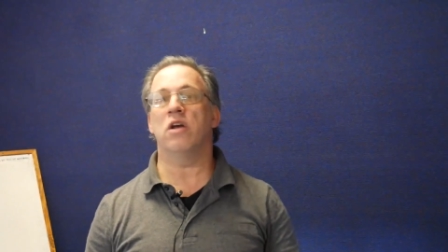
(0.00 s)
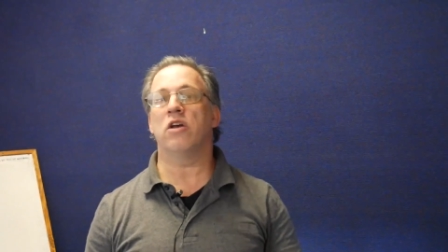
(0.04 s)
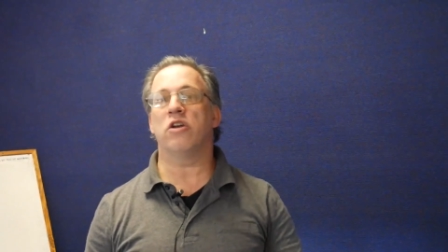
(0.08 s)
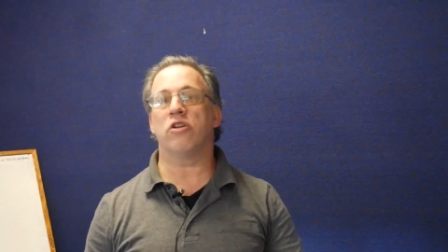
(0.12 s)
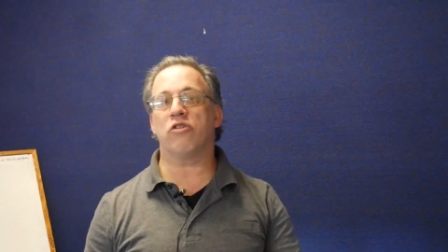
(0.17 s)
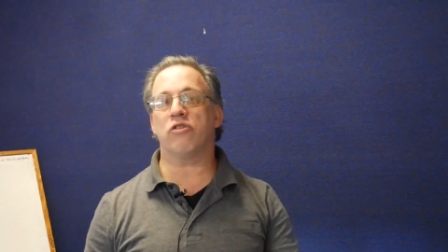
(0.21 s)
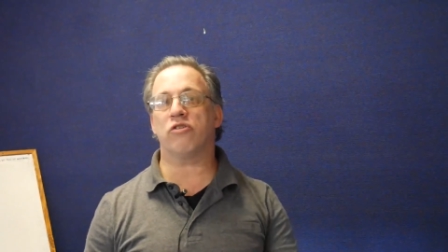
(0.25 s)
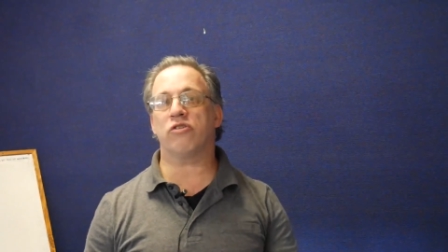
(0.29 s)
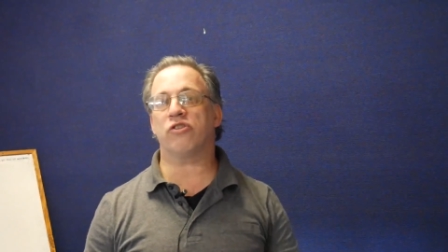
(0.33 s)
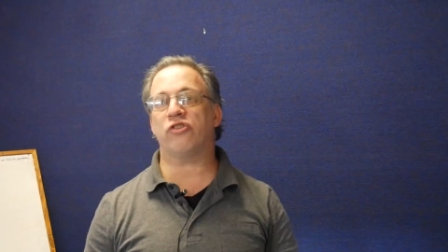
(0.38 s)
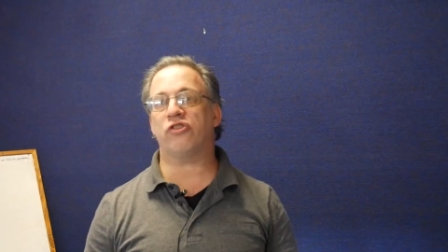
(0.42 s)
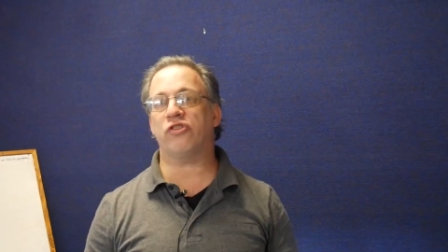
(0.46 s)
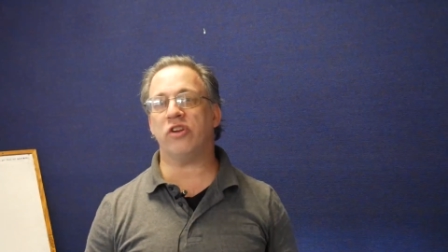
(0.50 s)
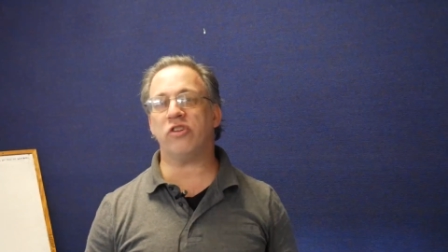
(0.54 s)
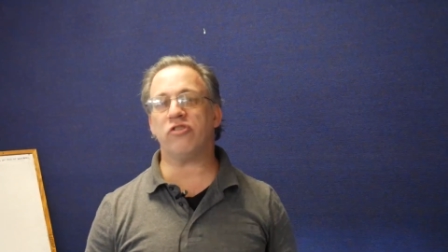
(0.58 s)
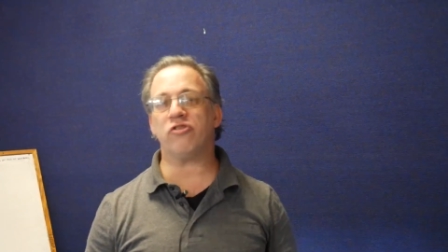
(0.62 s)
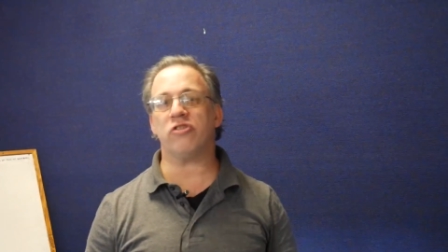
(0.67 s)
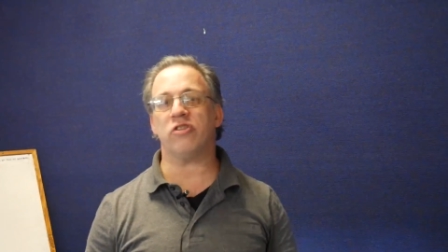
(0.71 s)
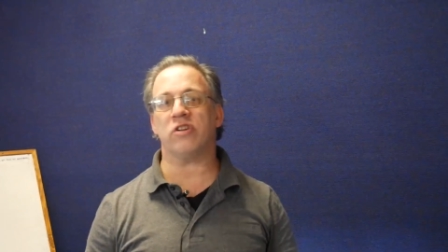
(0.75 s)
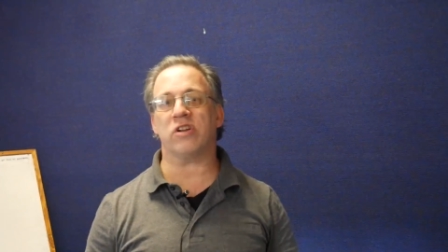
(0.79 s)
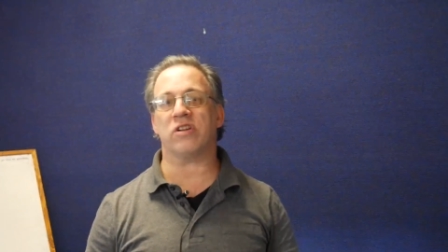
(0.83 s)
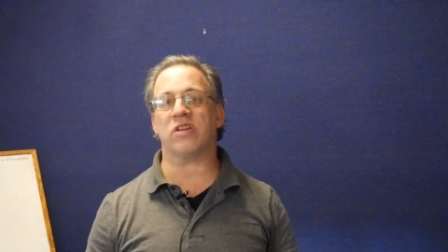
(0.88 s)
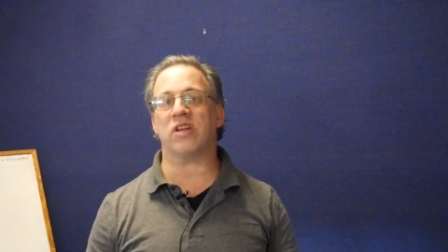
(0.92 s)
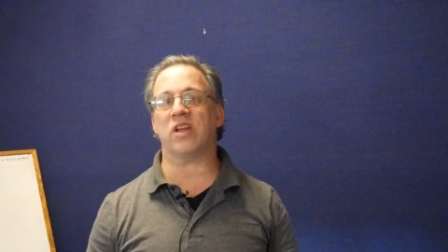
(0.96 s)
your
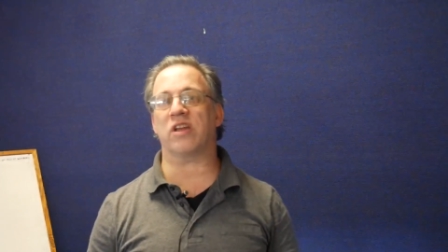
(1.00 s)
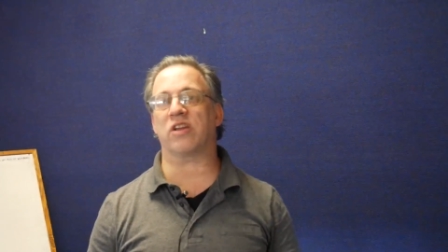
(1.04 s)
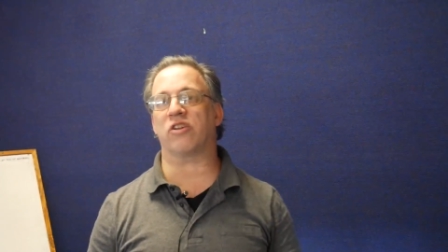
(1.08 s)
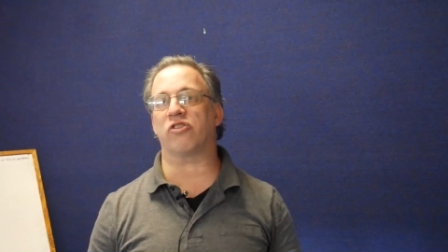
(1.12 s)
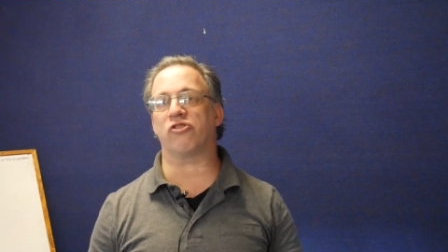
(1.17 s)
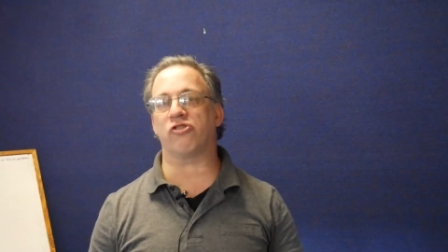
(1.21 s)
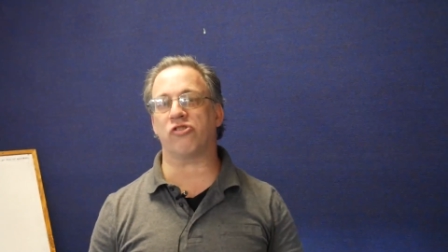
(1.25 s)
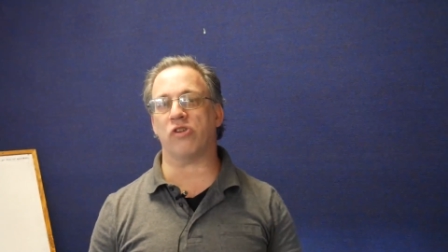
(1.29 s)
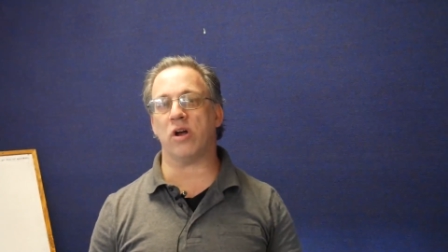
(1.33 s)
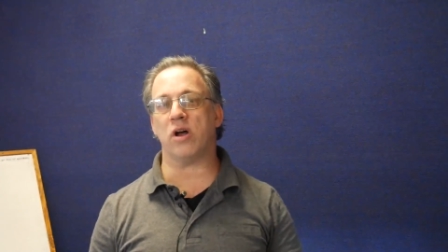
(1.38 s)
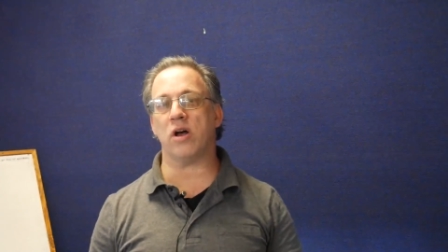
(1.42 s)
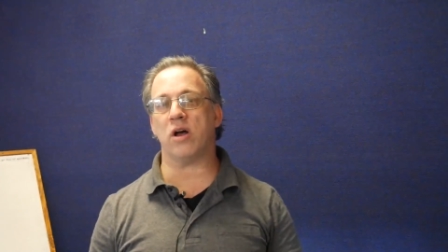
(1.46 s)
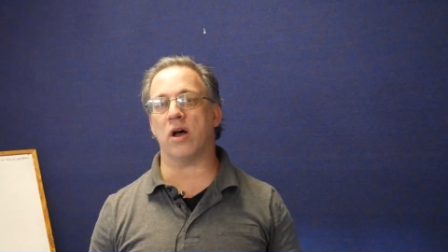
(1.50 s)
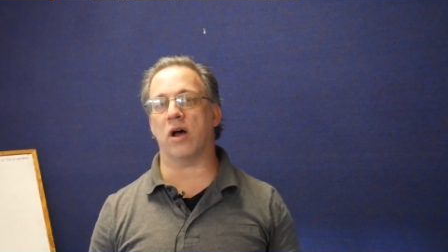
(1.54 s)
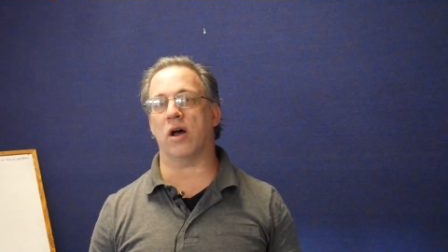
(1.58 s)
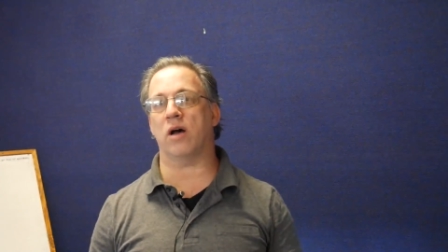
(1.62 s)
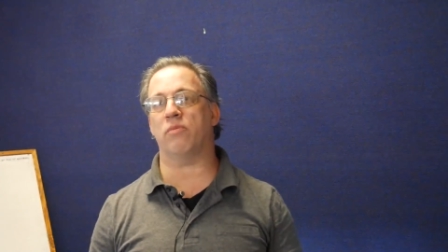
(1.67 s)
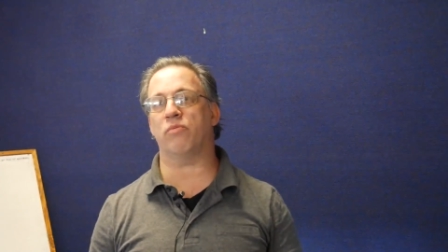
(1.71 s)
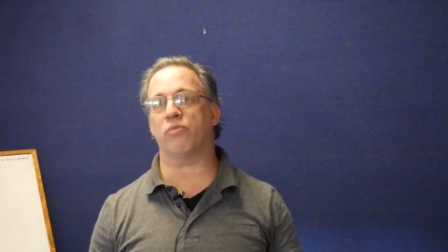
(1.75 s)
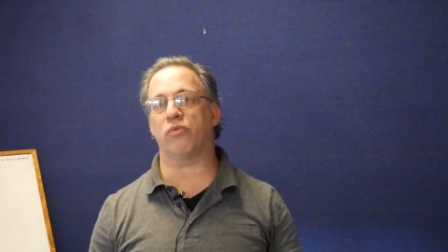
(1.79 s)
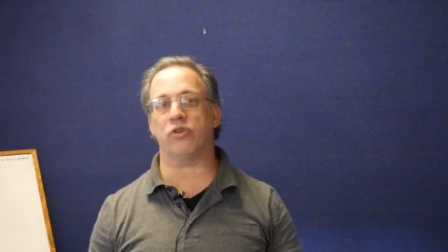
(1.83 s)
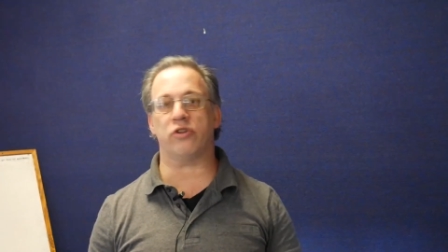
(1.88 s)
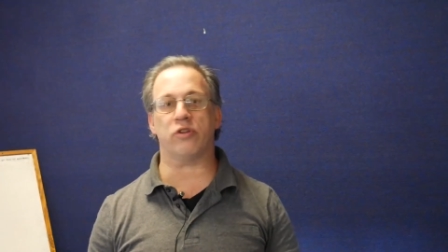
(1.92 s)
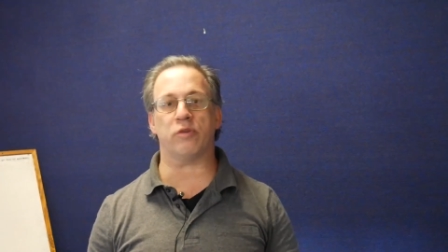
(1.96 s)
decision to take a
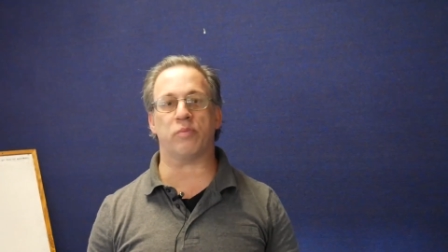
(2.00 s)
job would